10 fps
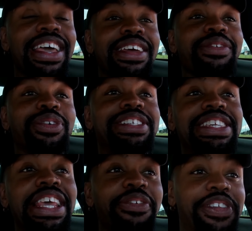and
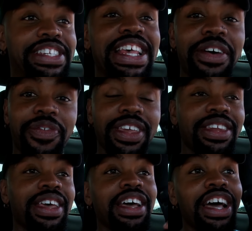receive
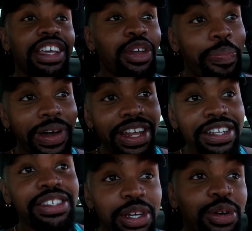seven. You put
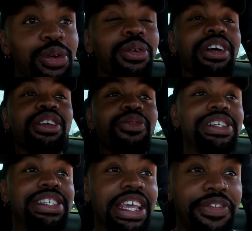in two and you
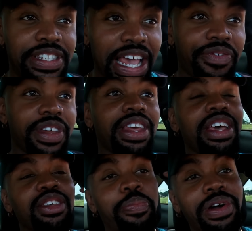receive seven.
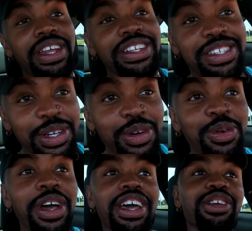You put in
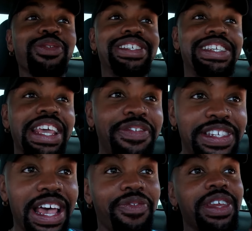two and you receive
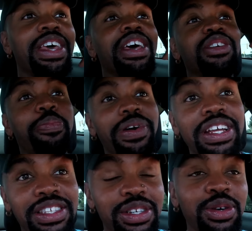seven. You put
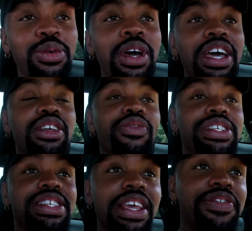in two and you
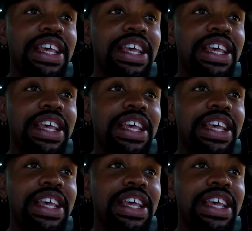receive